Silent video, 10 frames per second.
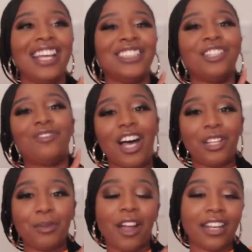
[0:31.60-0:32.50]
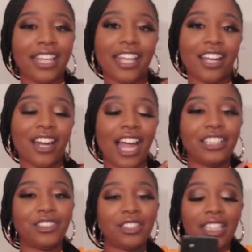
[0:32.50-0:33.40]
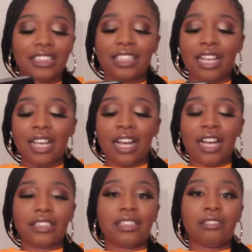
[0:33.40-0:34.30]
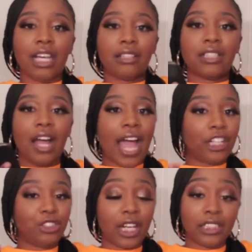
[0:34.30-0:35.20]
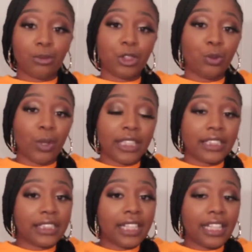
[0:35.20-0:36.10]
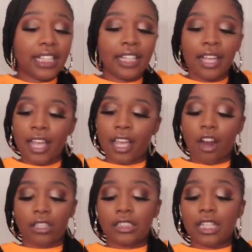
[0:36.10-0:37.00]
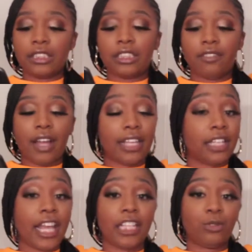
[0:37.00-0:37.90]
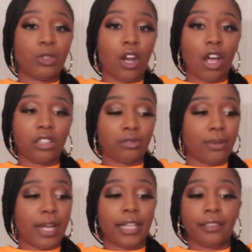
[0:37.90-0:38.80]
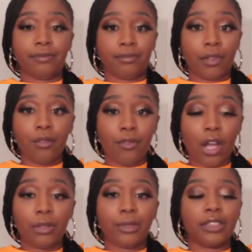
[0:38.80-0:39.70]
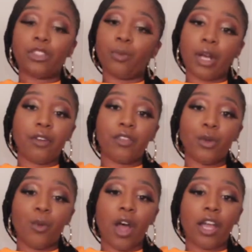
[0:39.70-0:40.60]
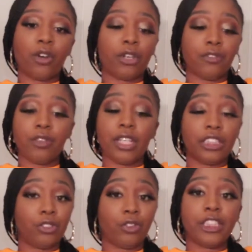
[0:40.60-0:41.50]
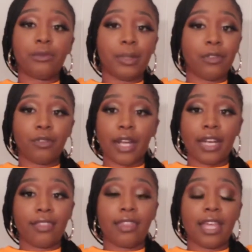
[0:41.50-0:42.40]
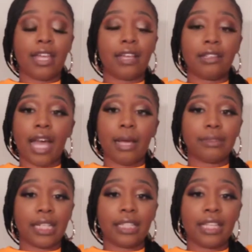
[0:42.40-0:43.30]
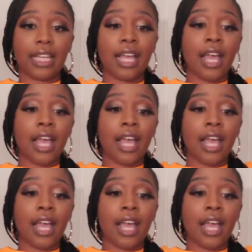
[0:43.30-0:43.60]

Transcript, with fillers: so follow me on here i do this uh, sometimes i'll ask you guys what you want to see and all this other stuff i engage with all of my followers so whatever you want or if you need to reach me for anything collabs anything